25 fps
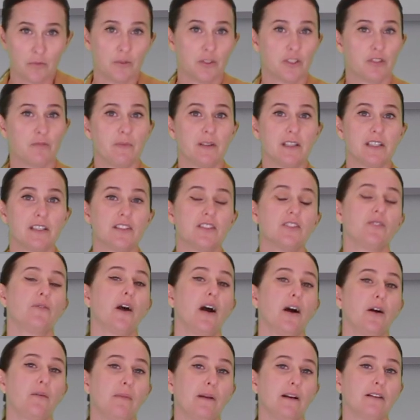which means you
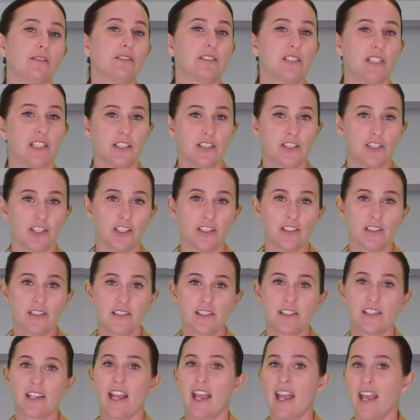help out
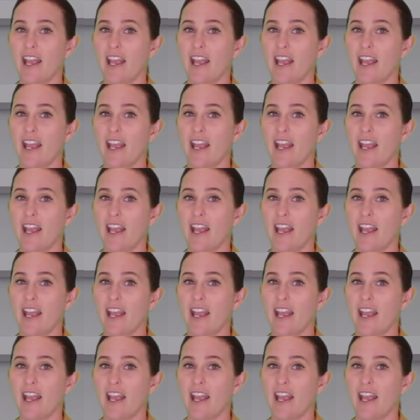teachers,